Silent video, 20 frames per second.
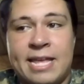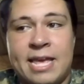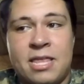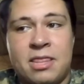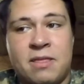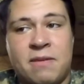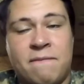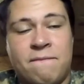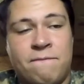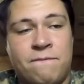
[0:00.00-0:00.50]

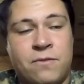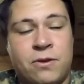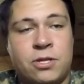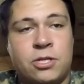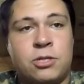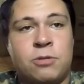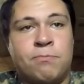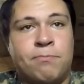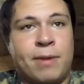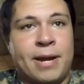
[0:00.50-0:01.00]
and the
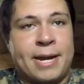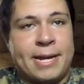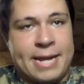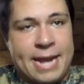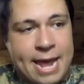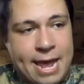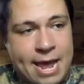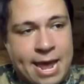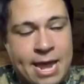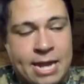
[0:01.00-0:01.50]
fish bite
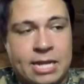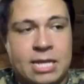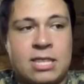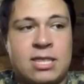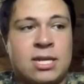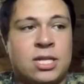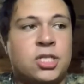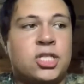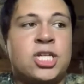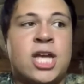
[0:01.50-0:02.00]

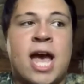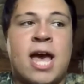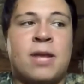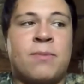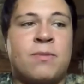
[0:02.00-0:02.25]
anything shad